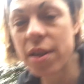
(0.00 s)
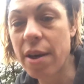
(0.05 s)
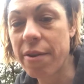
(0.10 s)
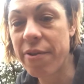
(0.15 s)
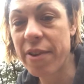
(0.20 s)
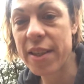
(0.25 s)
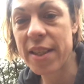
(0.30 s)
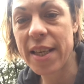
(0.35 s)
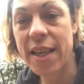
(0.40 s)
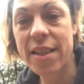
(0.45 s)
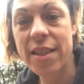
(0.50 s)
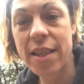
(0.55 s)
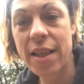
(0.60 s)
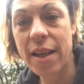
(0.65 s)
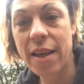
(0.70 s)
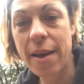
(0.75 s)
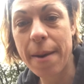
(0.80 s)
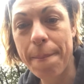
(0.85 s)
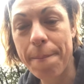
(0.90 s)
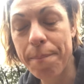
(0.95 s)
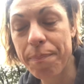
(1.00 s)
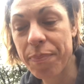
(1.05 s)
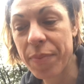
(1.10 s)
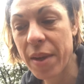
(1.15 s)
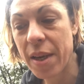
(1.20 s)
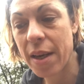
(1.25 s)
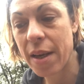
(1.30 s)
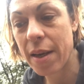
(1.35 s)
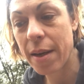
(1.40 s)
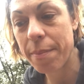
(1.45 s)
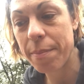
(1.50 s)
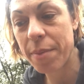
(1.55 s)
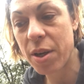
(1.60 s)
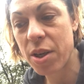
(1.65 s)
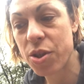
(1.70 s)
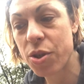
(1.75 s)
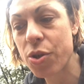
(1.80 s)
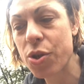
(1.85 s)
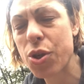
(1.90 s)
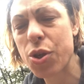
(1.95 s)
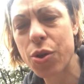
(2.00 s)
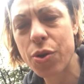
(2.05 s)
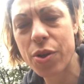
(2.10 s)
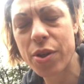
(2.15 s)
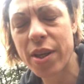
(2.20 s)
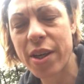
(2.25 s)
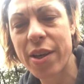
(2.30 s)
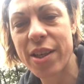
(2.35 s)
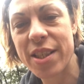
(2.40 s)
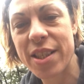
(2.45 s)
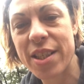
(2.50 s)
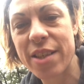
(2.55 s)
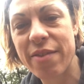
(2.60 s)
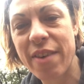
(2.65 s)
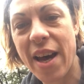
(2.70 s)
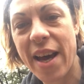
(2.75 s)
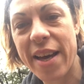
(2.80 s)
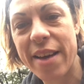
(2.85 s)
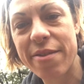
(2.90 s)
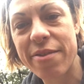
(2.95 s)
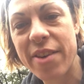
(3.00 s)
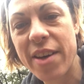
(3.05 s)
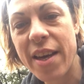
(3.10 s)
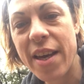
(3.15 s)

are fantastic, because you're sure they're going to survive.